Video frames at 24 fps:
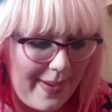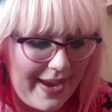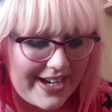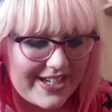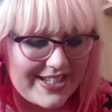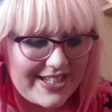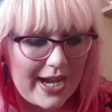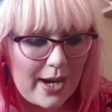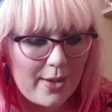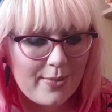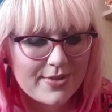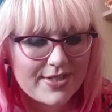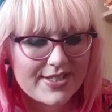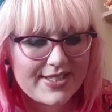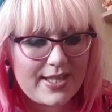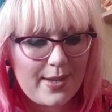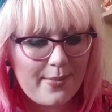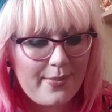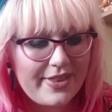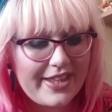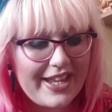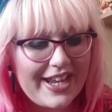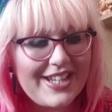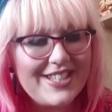I picked out
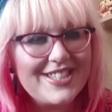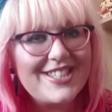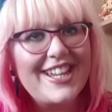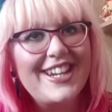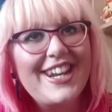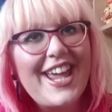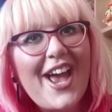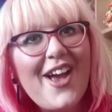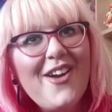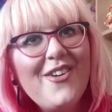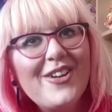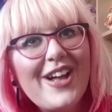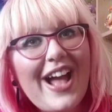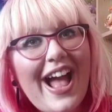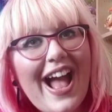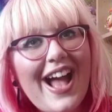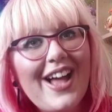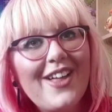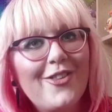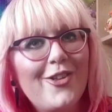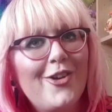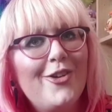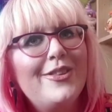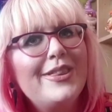some of the Inside Out
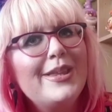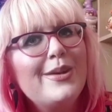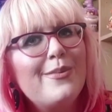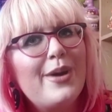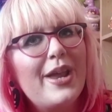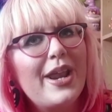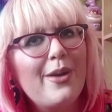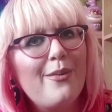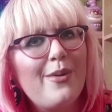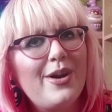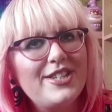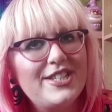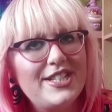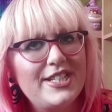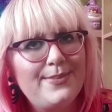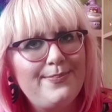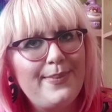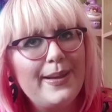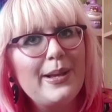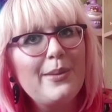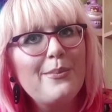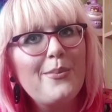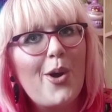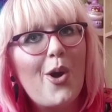gang. The only one I want
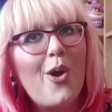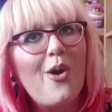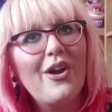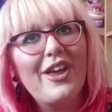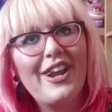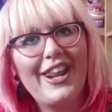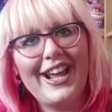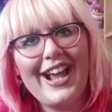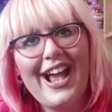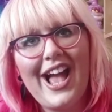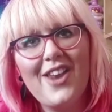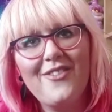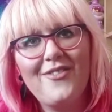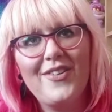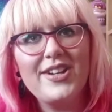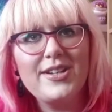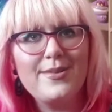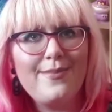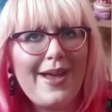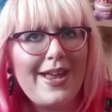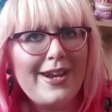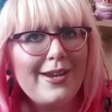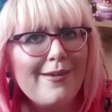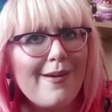is Bing Bong, and I can't
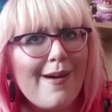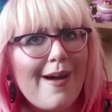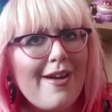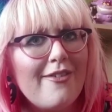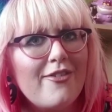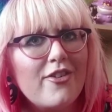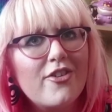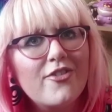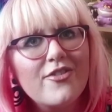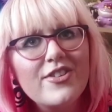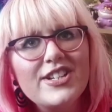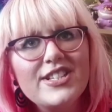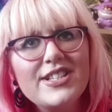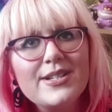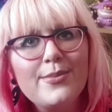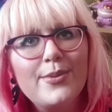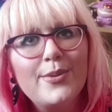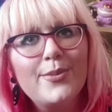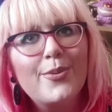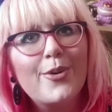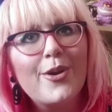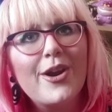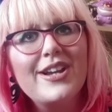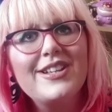find him anywhere for a
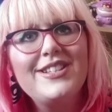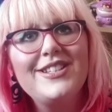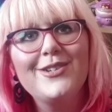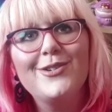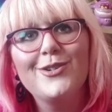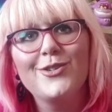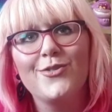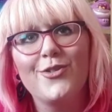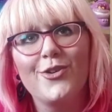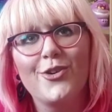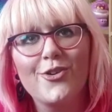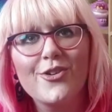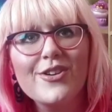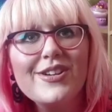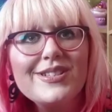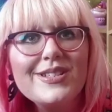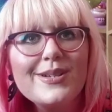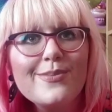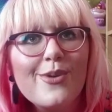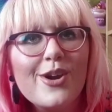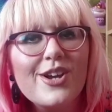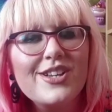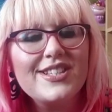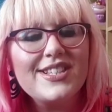reasonable price. He goes for
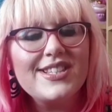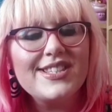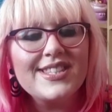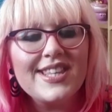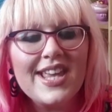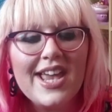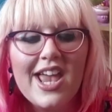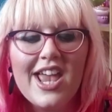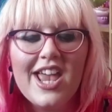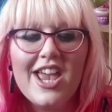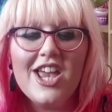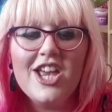crazy prices.